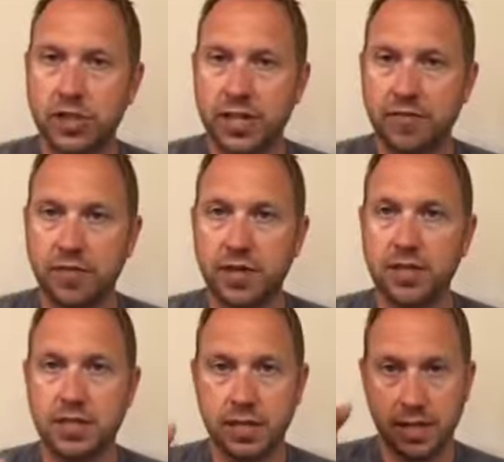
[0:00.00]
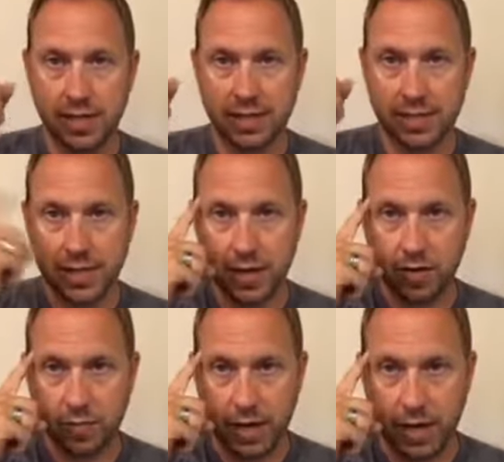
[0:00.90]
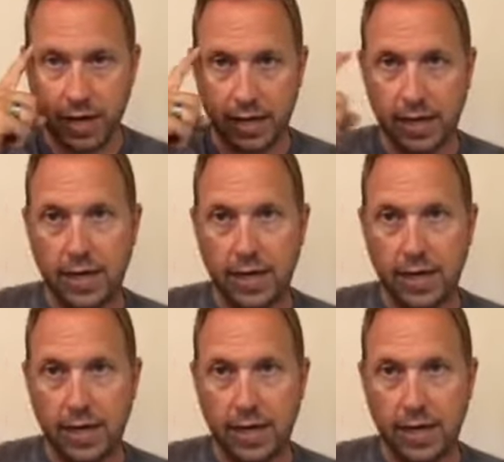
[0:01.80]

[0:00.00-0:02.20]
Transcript: difference is state of mind.